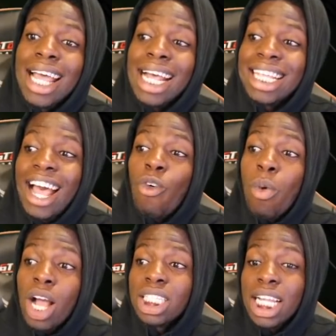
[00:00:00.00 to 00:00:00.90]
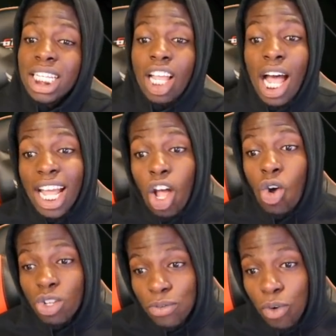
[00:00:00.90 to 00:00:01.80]
That's how much this guy
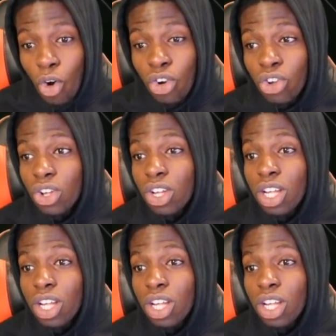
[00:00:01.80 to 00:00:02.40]
goes for.